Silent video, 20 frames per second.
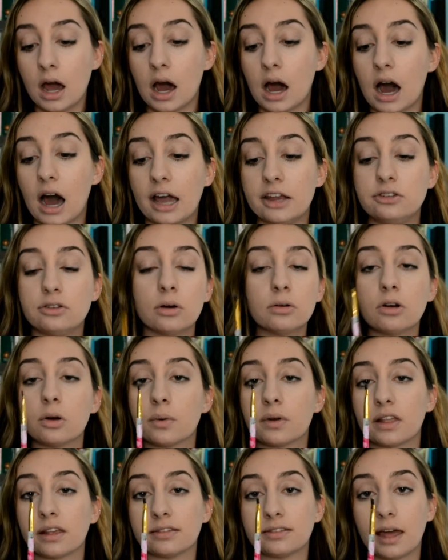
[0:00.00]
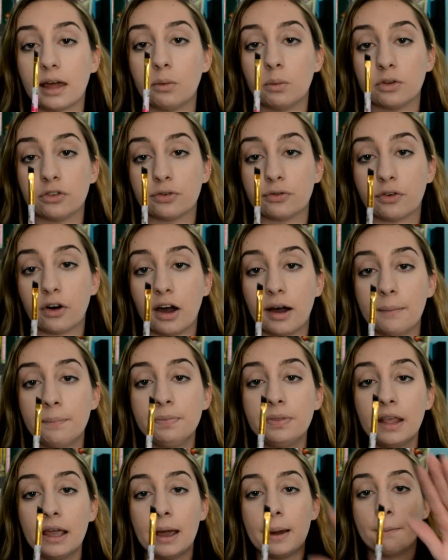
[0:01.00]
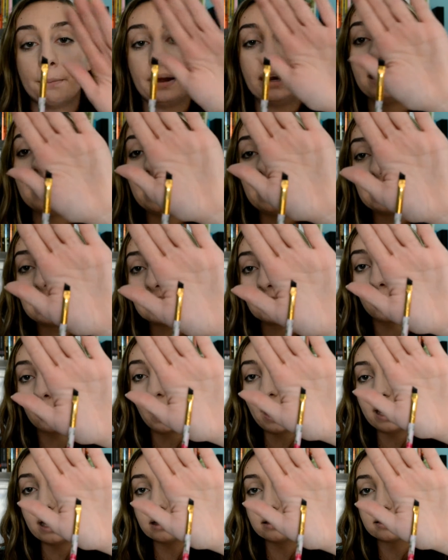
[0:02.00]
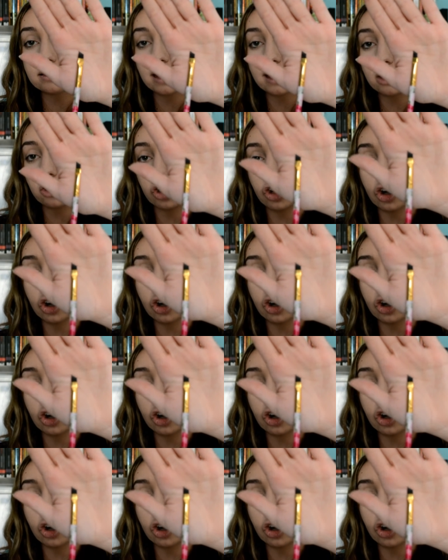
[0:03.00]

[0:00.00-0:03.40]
I don't know where the set was from, but it, the way it's like